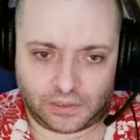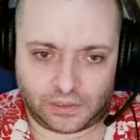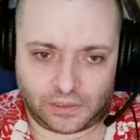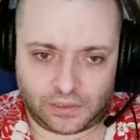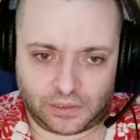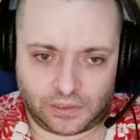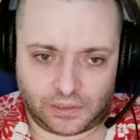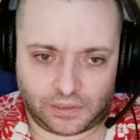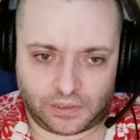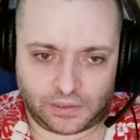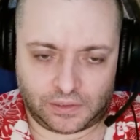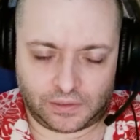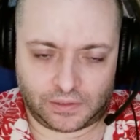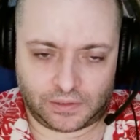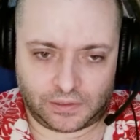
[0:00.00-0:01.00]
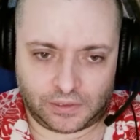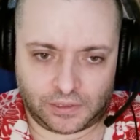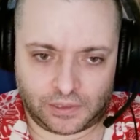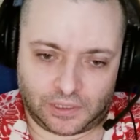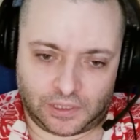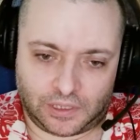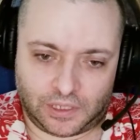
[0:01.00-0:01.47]
Like his name.
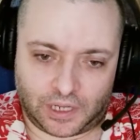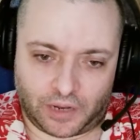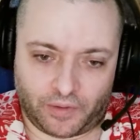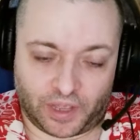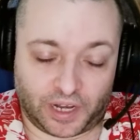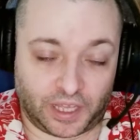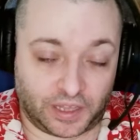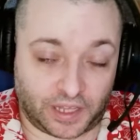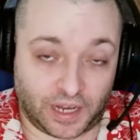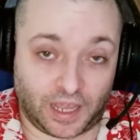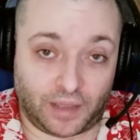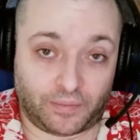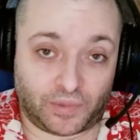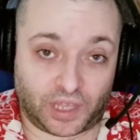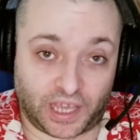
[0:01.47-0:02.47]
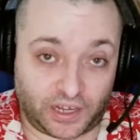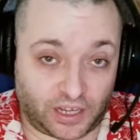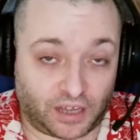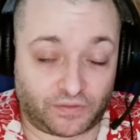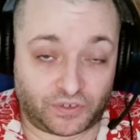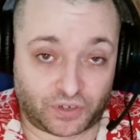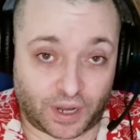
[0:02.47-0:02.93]
Are we going to get the name
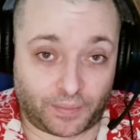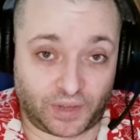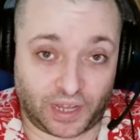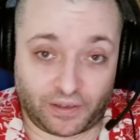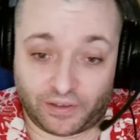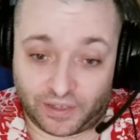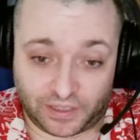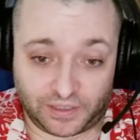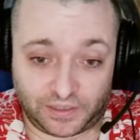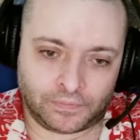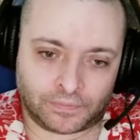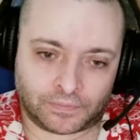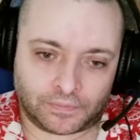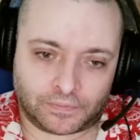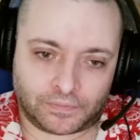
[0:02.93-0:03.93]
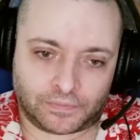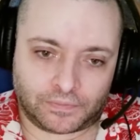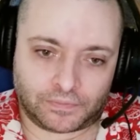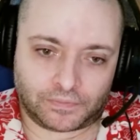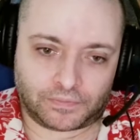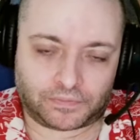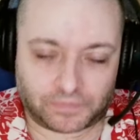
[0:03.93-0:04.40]
Gandalf dropped now?
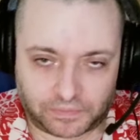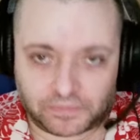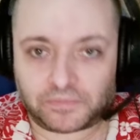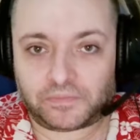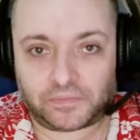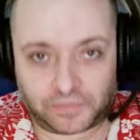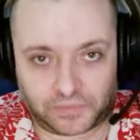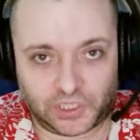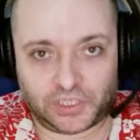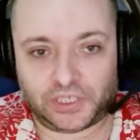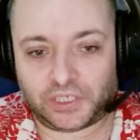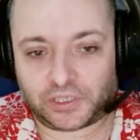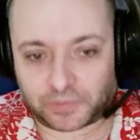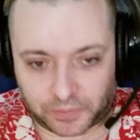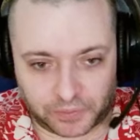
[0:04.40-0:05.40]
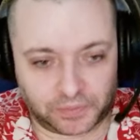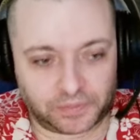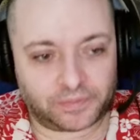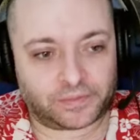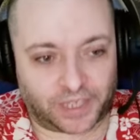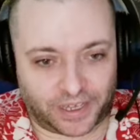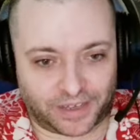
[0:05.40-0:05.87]
Gandalf. Yep,
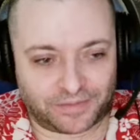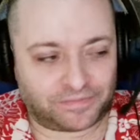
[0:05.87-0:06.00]
okay.